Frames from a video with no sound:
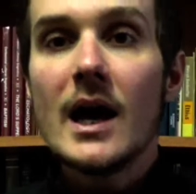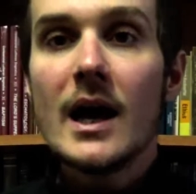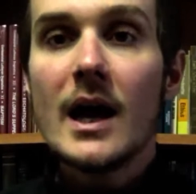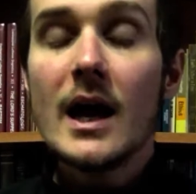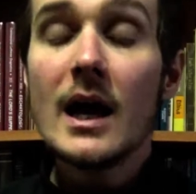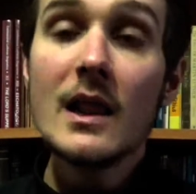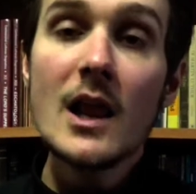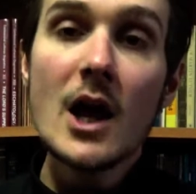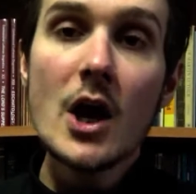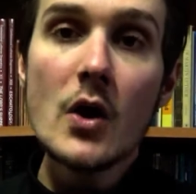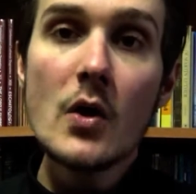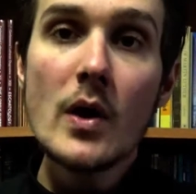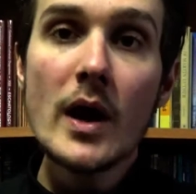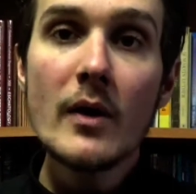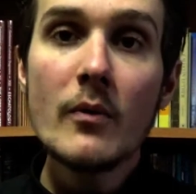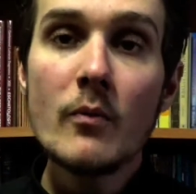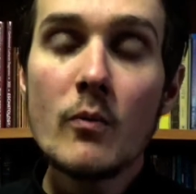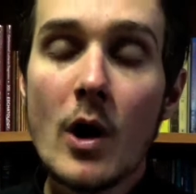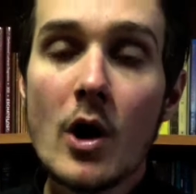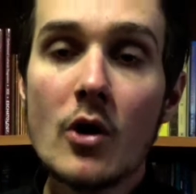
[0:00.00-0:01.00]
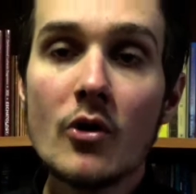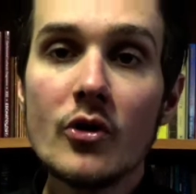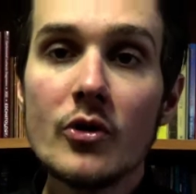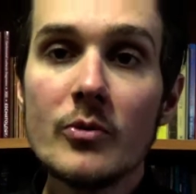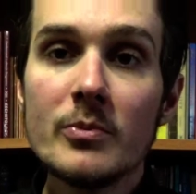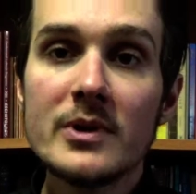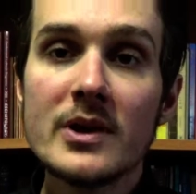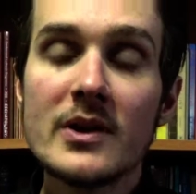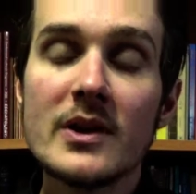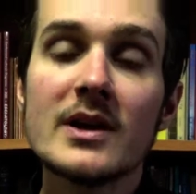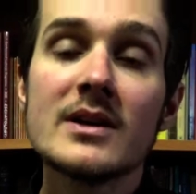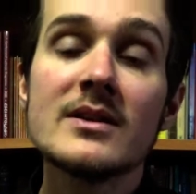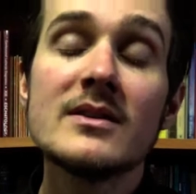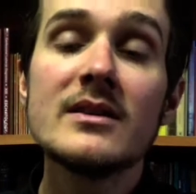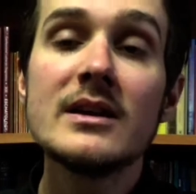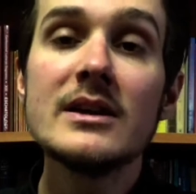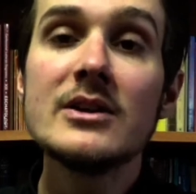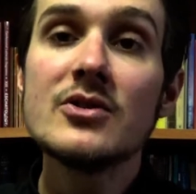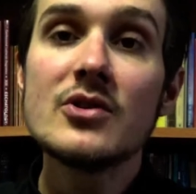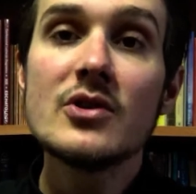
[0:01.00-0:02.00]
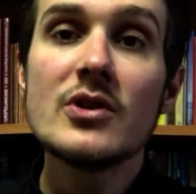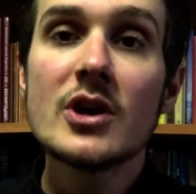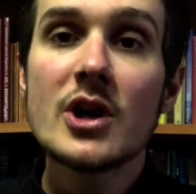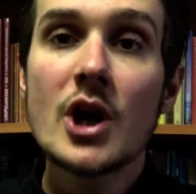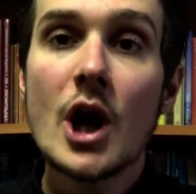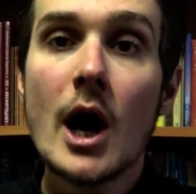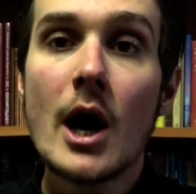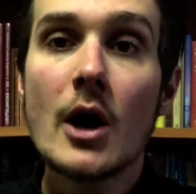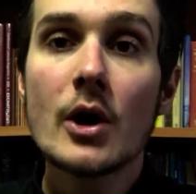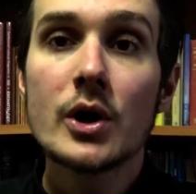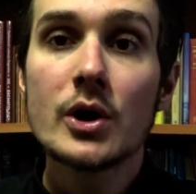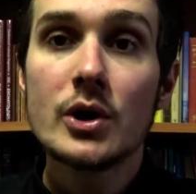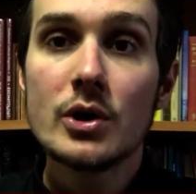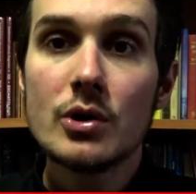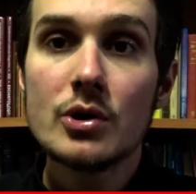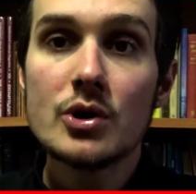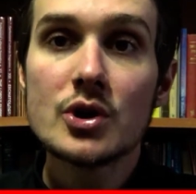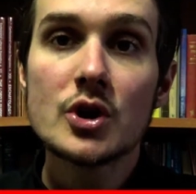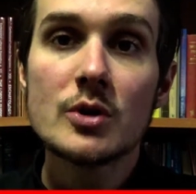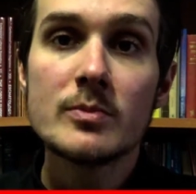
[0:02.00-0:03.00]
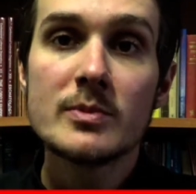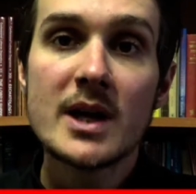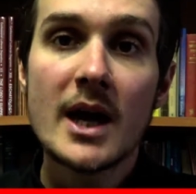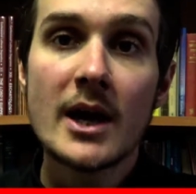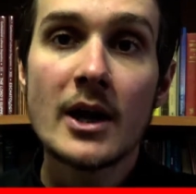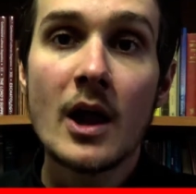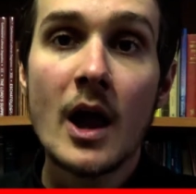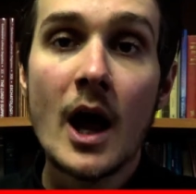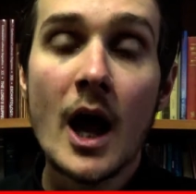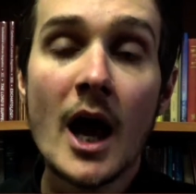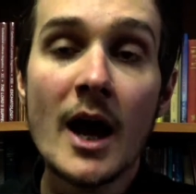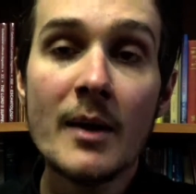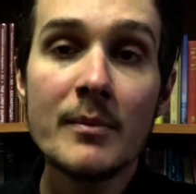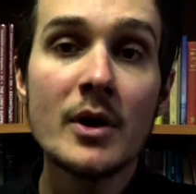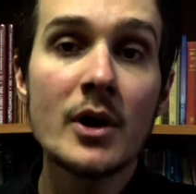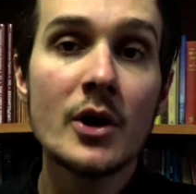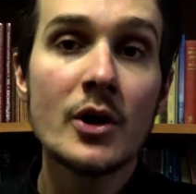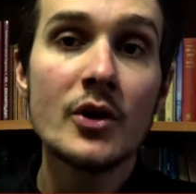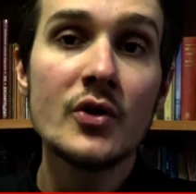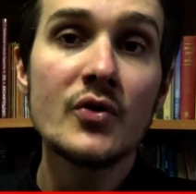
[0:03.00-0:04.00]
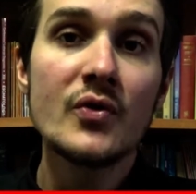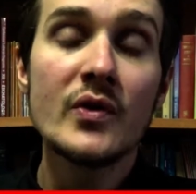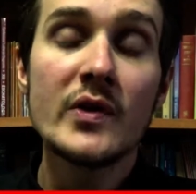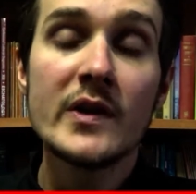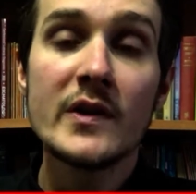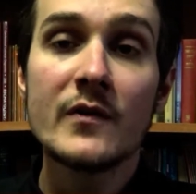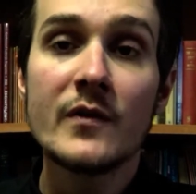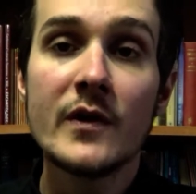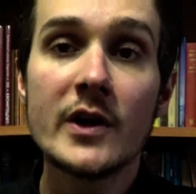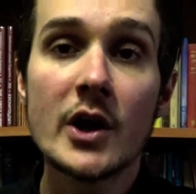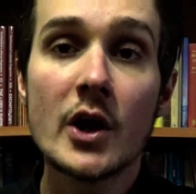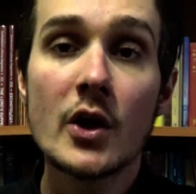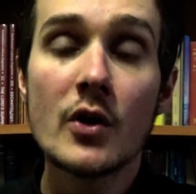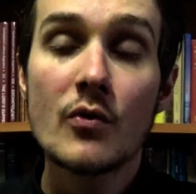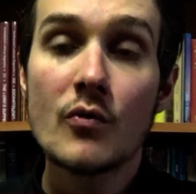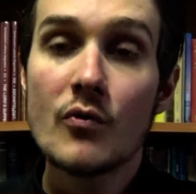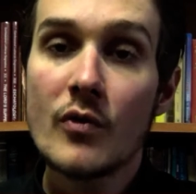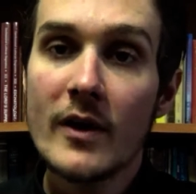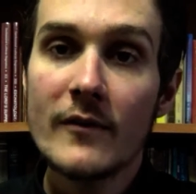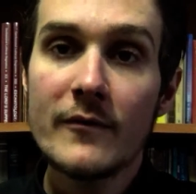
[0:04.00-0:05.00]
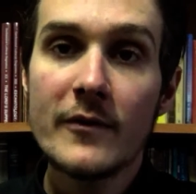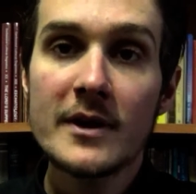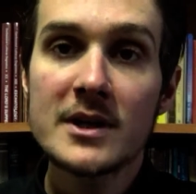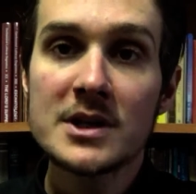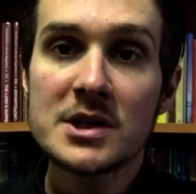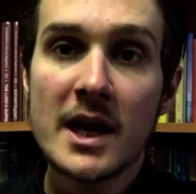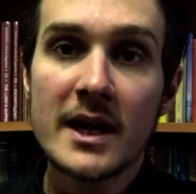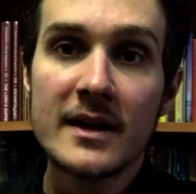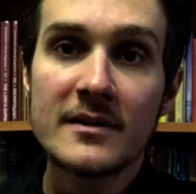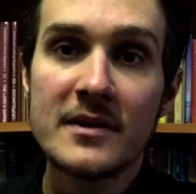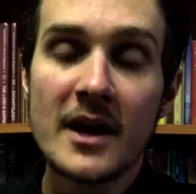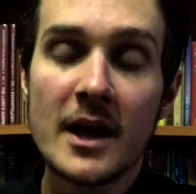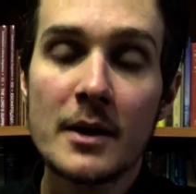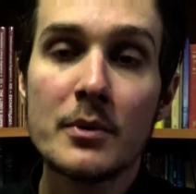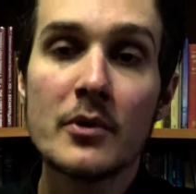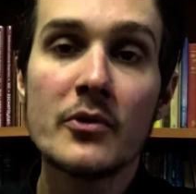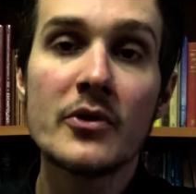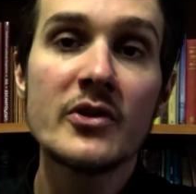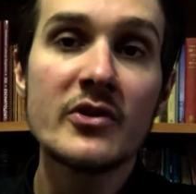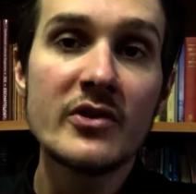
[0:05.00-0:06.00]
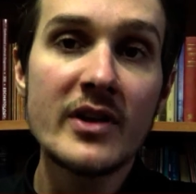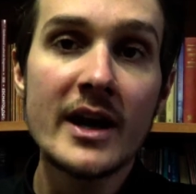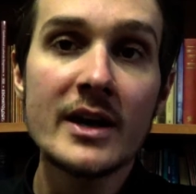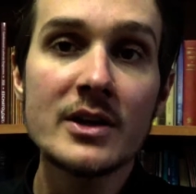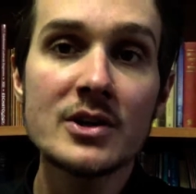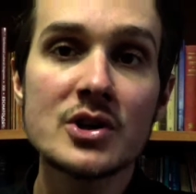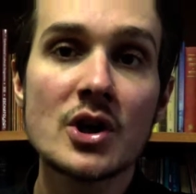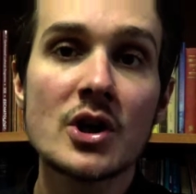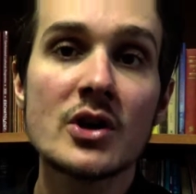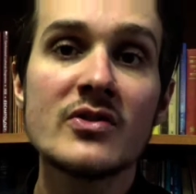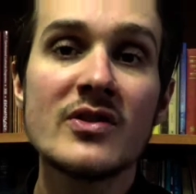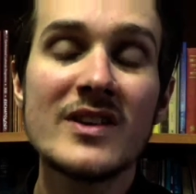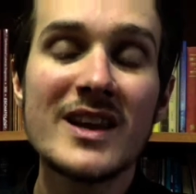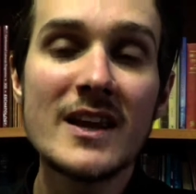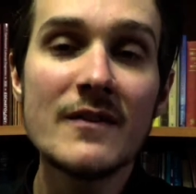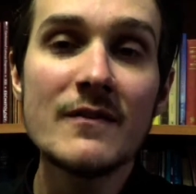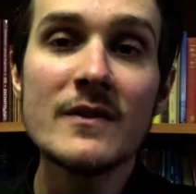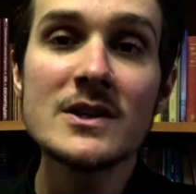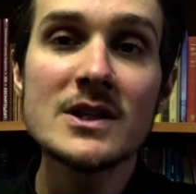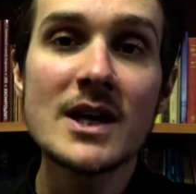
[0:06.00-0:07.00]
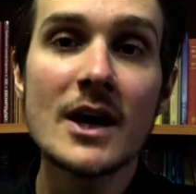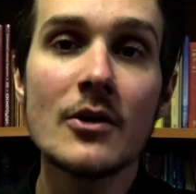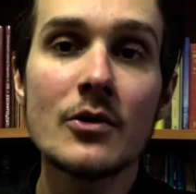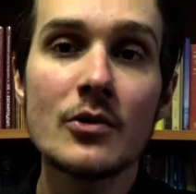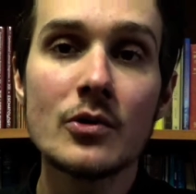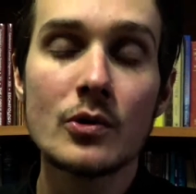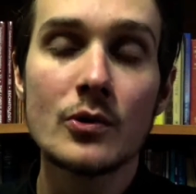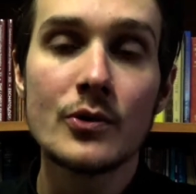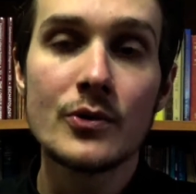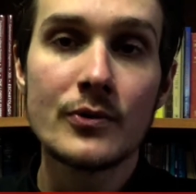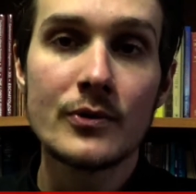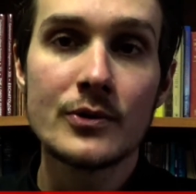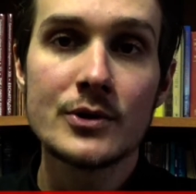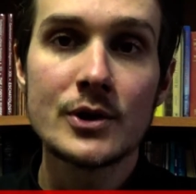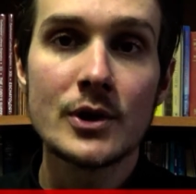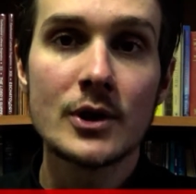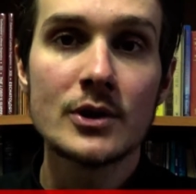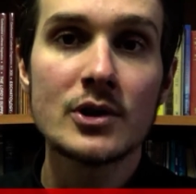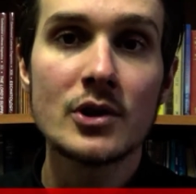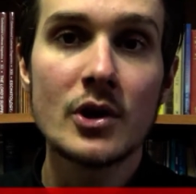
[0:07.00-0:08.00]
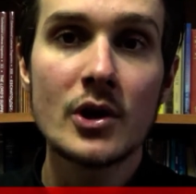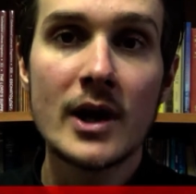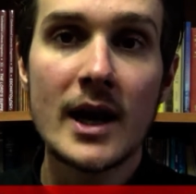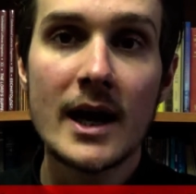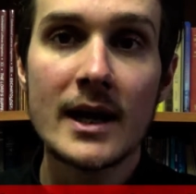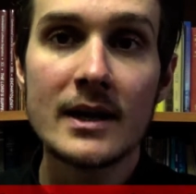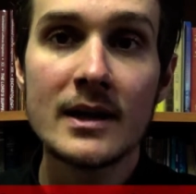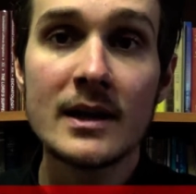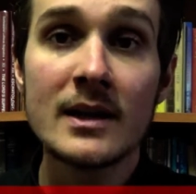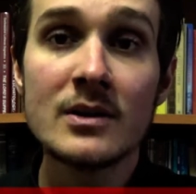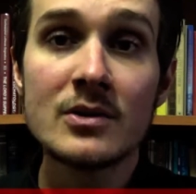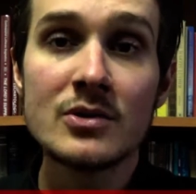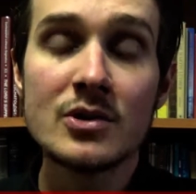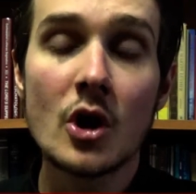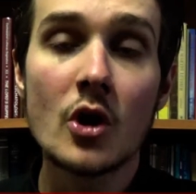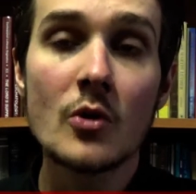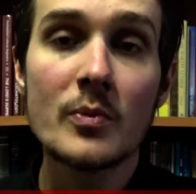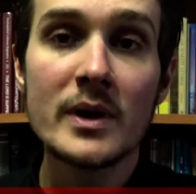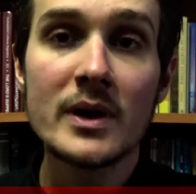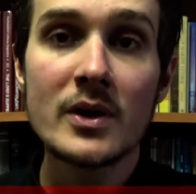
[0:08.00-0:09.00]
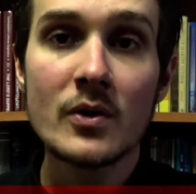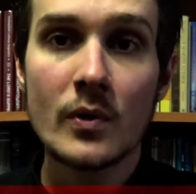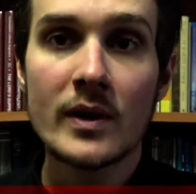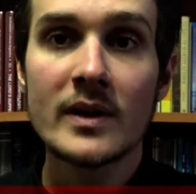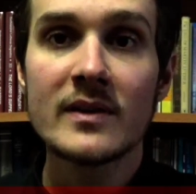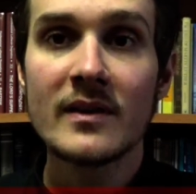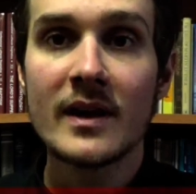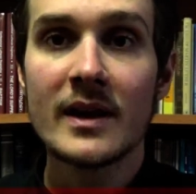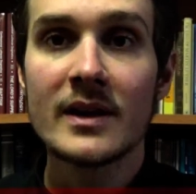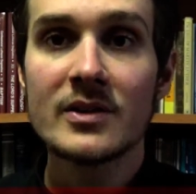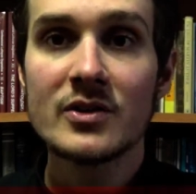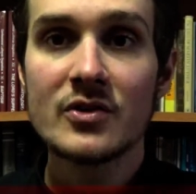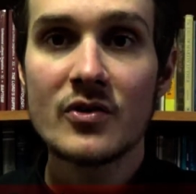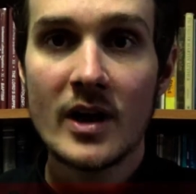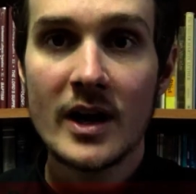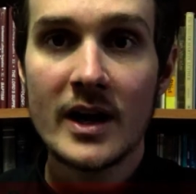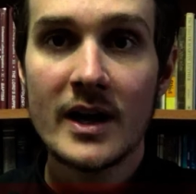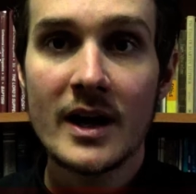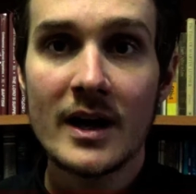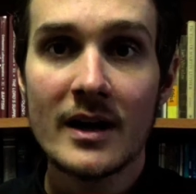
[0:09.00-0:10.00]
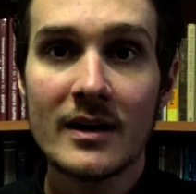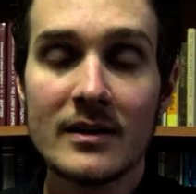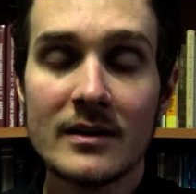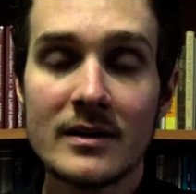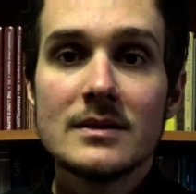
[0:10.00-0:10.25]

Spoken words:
Hello and welcome to the Consistory of the Coelc YouTube channel. I am your host for this video, Reverend Jake Zabel, the St. John's Evangelical Lutheran Church located in Dalby, Queensland, Australia.